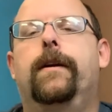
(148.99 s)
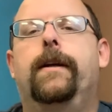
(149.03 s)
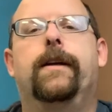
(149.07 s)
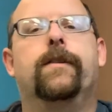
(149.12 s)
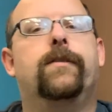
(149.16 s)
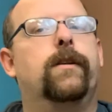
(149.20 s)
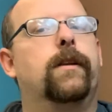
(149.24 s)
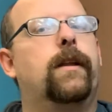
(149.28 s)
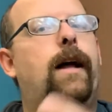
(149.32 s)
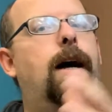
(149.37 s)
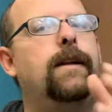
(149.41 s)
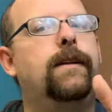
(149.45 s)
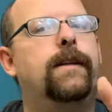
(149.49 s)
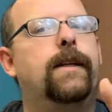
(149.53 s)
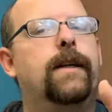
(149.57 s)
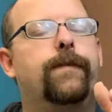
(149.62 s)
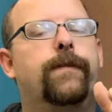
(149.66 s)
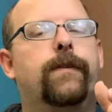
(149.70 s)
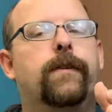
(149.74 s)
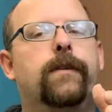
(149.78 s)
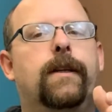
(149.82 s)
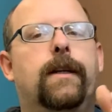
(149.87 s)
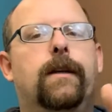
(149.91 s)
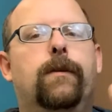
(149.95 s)
It's a lot
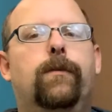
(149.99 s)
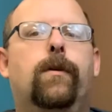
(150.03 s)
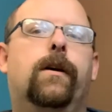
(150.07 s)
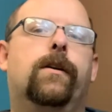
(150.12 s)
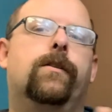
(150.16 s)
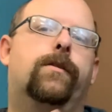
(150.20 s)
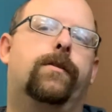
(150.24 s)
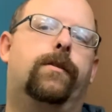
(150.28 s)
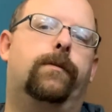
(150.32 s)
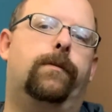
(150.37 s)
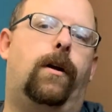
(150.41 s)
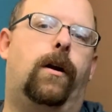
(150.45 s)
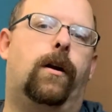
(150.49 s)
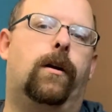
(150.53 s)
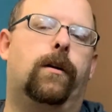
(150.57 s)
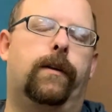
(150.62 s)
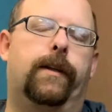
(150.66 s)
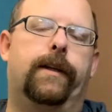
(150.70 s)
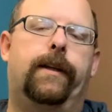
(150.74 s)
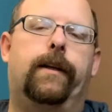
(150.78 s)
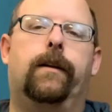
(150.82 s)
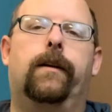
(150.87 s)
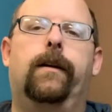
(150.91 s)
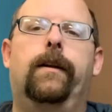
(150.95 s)
different than it was
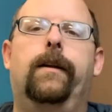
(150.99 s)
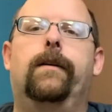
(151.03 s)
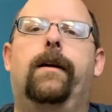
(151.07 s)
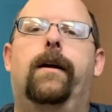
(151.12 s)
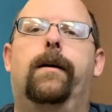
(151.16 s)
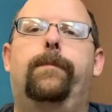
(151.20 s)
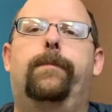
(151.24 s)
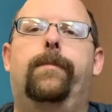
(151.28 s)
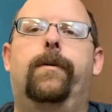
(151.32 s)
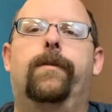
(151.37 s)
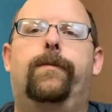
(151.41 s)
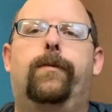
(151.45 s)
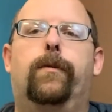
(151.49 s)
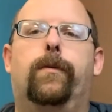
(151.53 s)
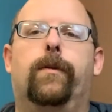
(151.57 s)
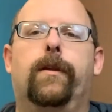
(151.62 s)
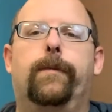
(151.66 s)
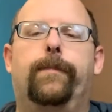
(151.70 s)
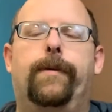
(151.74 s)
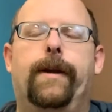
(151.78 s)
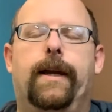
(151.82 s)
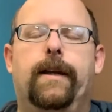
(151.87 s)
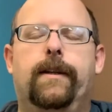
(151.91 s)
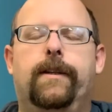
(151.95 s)
earlier before the
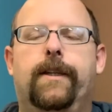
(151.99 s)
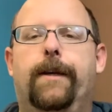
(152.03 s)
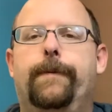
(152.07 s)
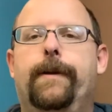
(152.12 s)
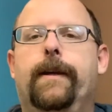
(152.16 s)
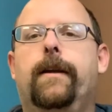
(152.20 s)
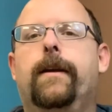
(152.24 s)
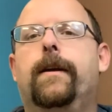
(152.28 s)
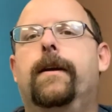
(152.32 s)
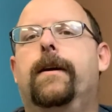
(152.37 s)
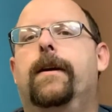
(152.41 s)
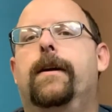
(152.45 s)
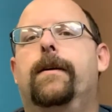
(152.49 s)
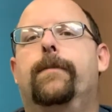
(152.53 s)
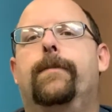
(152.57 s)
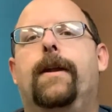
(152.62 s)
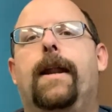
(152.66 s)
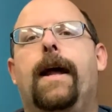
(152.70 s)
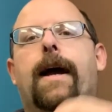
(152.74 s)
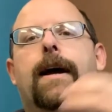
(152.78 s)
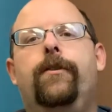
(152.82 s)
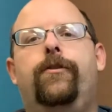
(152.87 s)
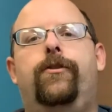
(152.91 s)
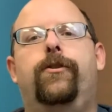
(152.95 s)
pandemic, but
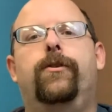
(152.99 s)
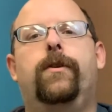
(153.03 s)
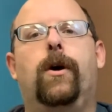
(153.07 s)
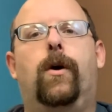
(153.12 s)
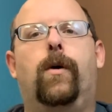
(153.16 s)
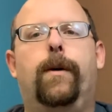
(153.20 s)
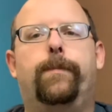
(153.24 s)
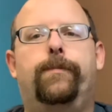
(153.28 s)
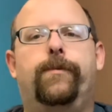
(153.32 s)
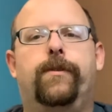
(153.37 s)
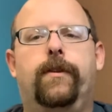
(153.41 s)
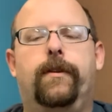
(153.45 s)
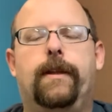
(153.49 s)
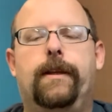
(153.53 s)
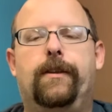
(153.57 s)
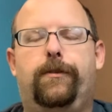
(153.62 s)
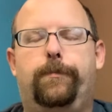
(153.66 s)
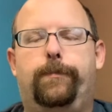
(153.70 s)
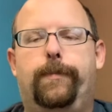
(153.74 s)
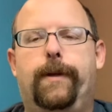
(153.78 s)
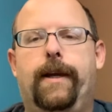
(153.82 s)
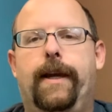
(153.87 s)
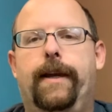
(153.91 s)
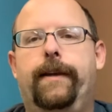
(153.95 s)
as you go up to the
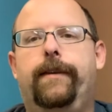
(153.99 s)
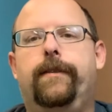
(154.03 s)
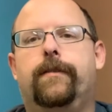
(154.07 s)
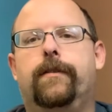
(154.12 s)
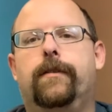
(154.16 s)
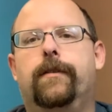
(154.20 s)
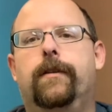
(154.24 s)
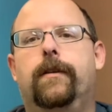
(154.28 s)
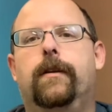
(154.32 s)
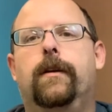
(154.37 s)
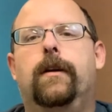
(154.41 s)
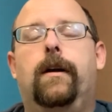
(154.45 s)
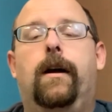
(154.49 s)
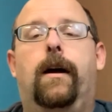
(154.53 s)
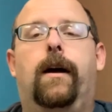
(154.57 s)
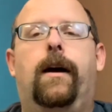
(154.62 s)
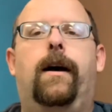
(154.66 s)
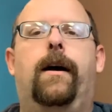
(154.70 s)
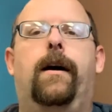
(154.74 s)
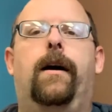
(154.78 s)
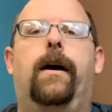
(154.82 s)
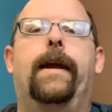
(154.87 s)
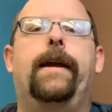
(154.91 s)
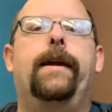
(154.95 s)
space,
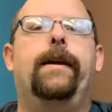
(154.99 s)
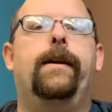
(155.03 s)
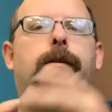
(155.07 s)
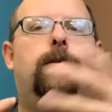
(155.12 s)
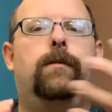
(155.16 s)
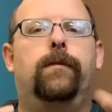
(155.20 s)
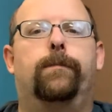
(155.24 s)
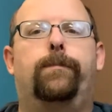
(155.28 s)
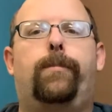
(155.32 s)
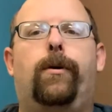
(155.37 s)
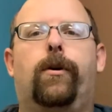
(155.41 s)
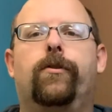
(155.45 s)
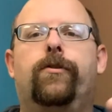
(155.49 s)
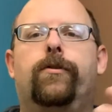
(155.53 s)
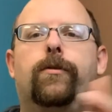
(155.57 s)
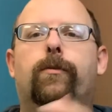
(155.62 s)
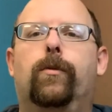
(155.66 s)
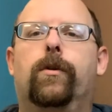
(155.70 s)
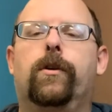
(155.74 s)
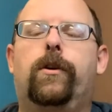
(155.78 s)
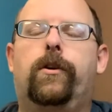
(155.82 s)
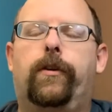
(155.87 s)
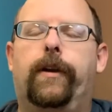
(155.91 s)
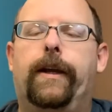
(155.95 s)
a person
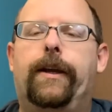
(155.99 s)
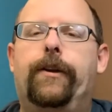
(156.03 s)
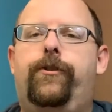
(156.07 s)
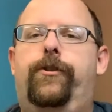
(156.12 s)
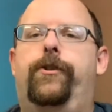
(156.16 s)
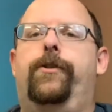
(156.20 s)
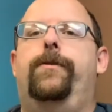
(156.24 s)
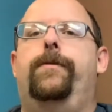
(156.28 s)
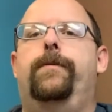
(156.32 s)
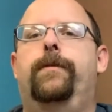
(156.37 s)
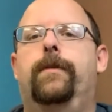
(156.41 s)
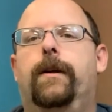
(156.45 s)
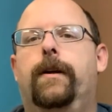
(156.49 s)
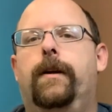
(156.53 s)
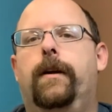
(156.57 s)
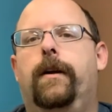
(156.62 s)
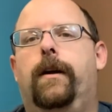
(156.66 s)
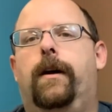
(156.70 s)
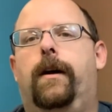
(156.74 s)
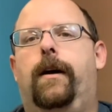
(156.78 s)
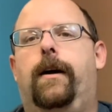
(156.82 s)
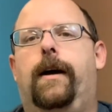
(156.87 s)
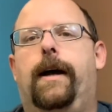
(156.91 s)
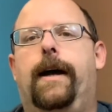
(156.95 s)
will greet you
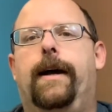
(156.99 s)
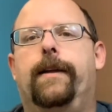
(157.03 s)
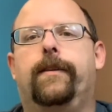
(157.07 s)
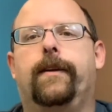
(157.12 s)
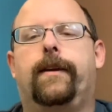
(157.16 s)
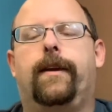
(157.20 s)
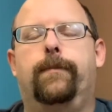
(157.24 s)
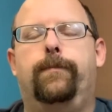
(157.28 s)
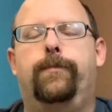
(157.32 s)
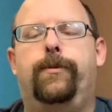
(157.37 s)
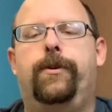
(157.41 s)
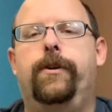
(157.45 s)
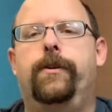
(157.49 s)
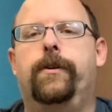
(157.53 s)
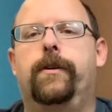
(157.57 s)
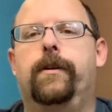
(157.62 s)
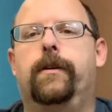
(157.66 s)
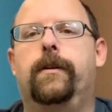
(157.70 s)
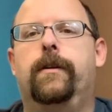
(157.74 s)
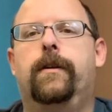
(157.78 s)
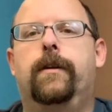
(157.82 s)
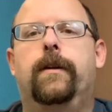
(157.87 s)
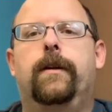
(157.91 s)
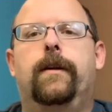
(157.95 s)
at the
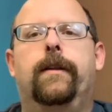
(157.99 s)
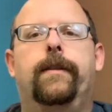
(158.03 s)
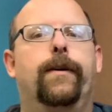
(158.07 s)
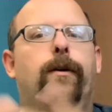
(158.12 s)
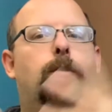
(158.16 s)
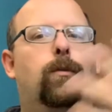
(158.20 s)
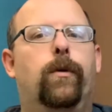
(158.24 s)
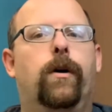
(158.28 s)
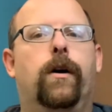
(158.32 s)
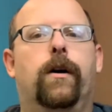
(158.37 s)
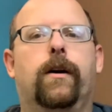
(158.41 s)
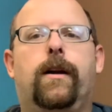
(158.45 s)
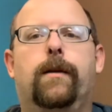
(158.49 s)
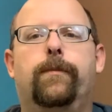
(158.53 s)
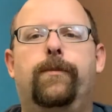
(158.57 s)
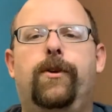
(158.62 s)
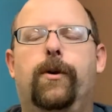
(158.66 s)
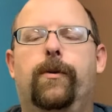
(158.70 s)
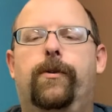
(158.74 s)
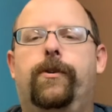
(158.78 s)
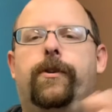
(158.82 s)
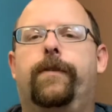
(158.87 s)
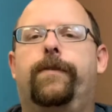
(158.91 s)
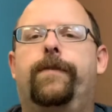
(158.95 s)
computer. They'll welcome
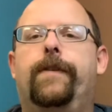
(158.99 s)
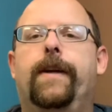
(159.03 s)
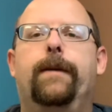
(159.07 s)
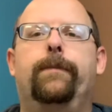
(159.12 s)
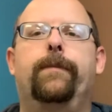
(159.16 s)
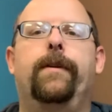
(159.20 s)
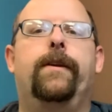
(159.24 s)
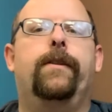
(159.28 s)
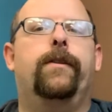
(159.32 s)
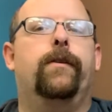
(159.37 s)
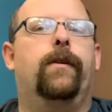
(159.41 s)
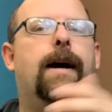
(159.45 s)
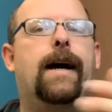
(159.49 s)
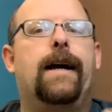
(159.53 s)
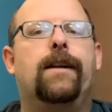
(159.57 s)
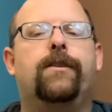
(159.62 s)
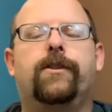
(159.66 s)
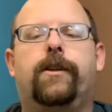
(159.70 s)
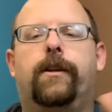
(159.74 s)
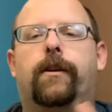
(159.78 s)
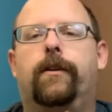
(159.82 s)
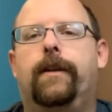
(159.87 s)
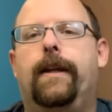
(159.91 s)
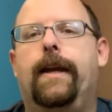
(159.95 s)
you and your family. They'll
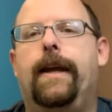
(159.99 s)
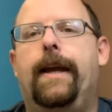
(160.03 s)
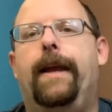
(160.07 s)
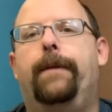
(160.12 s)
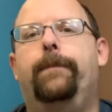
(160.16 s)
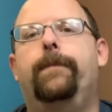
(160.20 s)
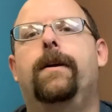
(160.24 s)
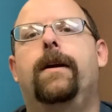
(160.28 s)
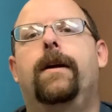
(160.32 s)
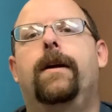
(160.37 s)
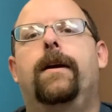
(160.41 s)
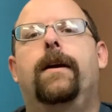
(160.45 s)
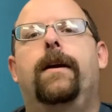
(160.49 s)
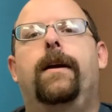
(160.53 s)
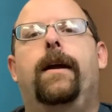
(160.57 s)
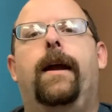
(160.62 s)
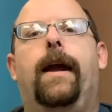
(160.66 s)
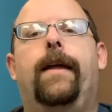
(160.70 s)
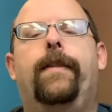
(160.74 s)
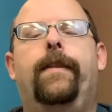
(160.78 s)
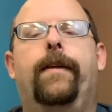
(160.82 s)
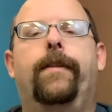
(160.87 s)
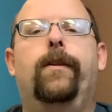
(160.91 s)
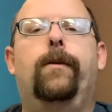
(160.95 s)
ask your name,
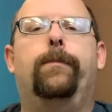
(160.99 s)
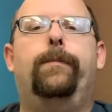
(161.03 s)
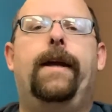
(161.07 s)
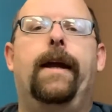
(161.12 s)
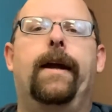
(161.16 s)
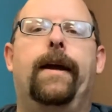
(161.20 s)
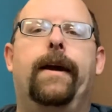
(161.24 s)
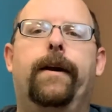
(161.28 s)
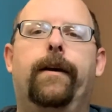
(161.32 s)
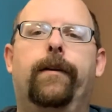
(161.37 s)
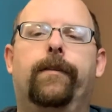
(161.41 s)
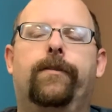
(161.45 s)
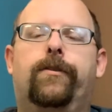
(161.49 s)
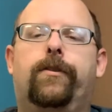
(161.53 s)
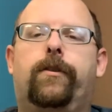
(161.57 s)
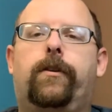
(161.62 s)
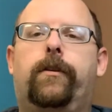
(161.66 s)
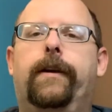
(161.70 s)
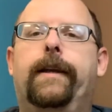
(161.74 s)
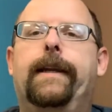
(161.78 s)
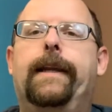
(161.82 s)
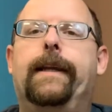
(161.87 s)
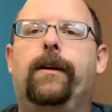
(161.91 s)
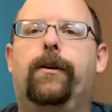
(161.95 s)
and then there'll be a health
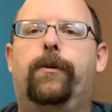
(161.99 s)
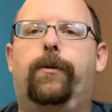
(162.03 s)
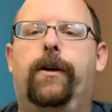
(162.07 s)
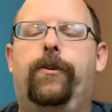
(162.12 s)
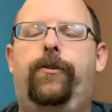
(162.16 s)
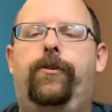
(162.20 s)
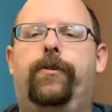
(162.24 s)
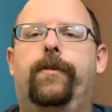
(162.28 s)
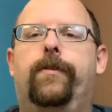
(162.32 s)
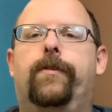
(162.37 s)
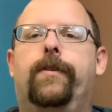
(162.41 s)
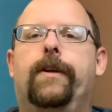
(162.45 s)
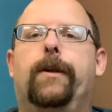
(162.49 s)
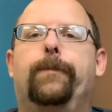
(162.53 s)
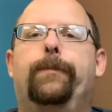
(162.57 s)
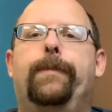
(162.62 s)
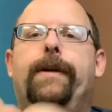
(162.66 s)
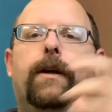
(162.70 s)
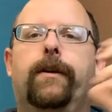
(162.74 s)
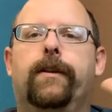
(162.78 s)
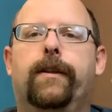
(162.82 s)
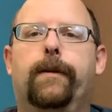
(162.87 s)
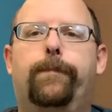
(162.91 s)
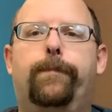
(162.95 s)
screening questions that'll
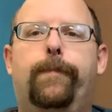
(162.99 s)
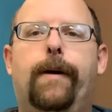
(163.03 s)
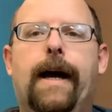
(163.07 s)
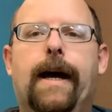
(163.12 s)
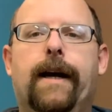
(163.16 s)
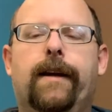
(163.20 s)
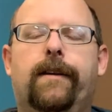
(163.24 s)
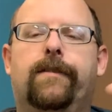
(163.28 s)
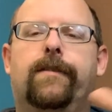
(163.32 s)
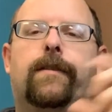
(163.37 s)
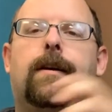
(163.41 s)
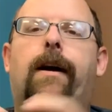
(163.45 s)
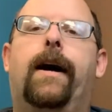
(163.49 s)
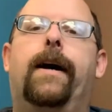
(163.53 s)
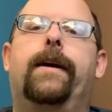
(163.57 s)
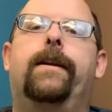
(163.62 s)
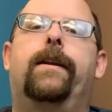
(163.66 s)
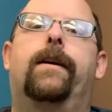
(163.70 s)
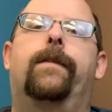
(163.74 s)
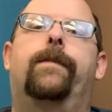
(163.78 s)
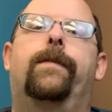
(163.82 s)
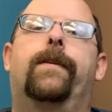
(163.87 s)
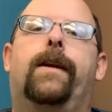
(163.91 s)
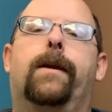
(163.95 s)
be on the back side
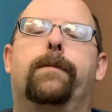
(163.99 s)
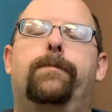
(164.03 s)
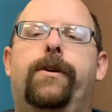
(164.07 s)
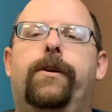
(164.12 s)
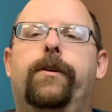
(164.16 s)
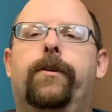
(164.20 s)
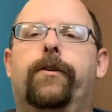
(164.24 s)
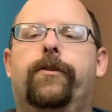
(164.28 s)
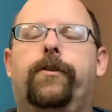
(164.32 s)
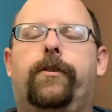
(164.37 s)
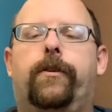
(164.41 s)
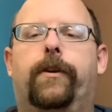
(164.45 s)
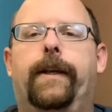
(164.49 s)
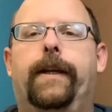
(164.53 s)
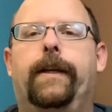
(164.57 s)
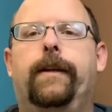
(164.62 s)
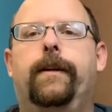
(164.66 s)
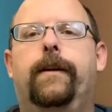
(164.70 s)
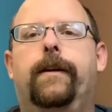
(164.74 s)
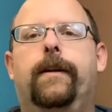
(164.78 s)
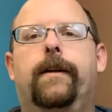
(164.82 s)
of the computer screen.